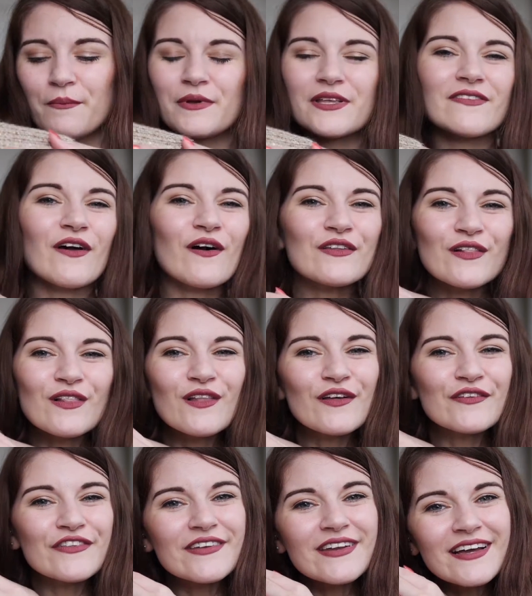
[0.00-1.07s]
It's got
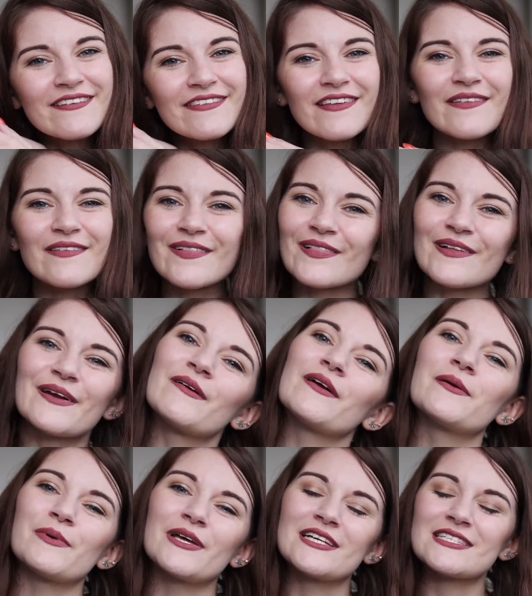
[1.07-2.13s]
lots of nice little
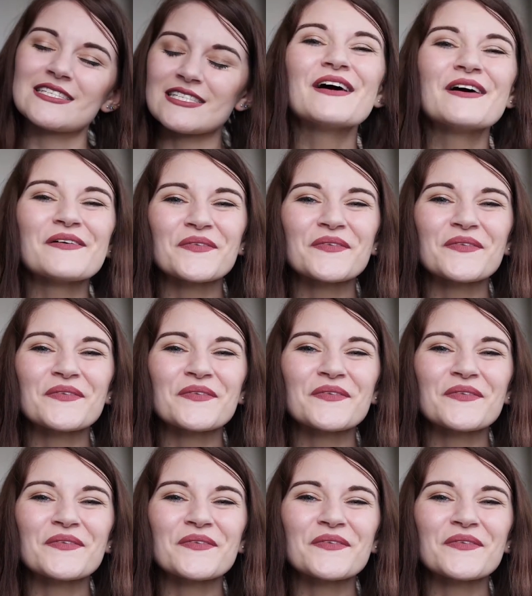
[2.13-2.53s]
glittery bits.